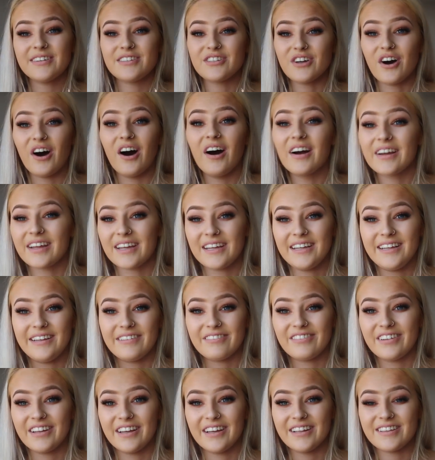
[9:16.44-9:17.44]
dark
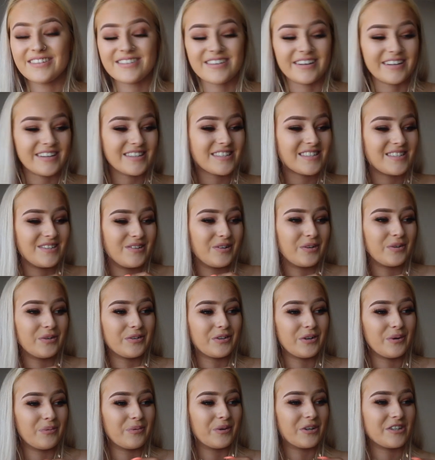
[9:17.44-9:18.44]
evenings, like
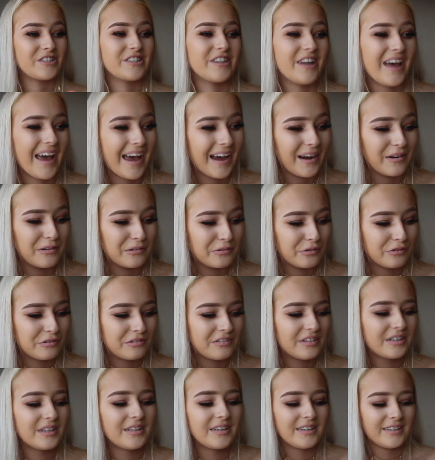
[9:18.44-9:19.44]
snuggled up watching
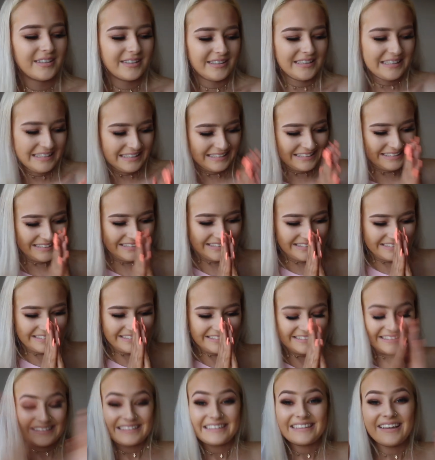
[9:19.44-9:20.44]
Elf.
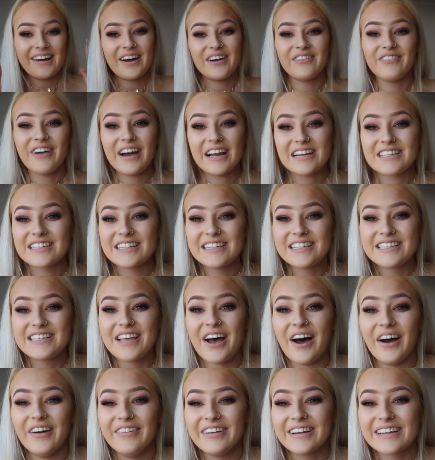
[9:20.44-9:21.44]
I'm actually
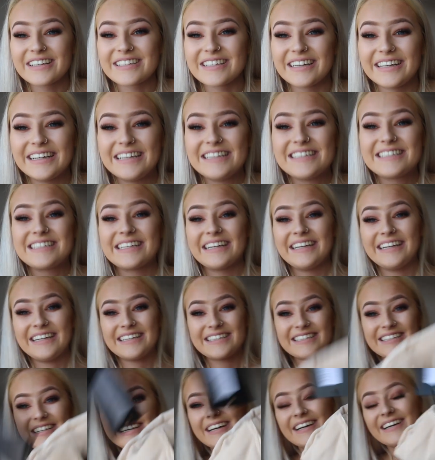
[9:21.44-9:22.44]
so
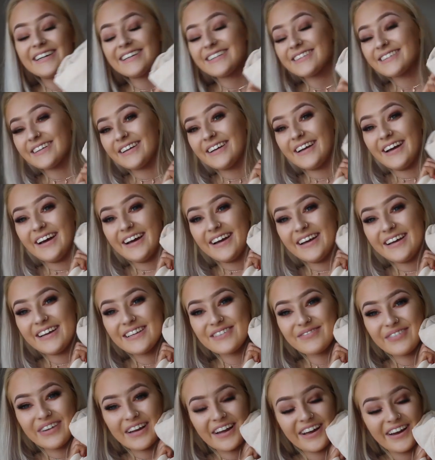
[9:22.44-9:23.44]
excited. So yeah,
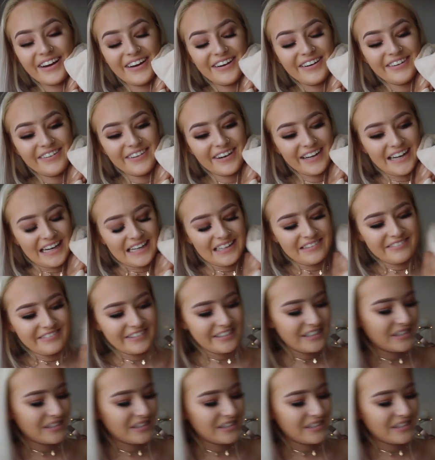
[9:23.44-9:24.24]
here's my coat and I love